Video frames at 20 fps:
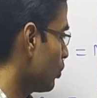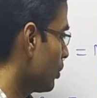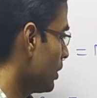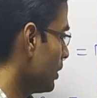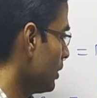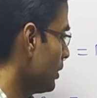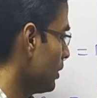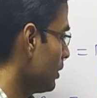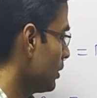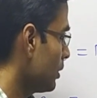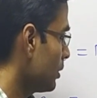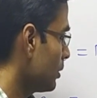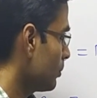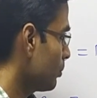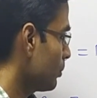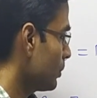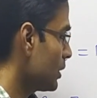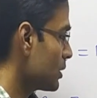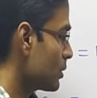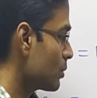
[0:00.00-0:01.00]

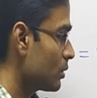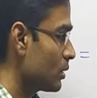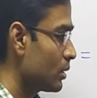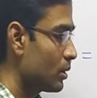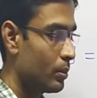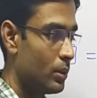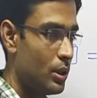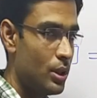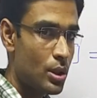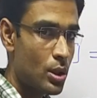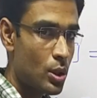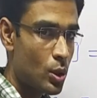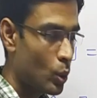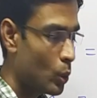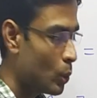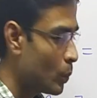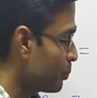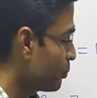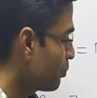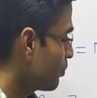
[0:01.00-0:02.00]
1 plus 1 means
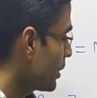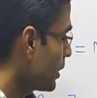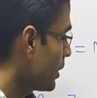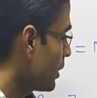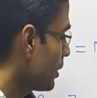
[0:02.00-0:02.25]
2.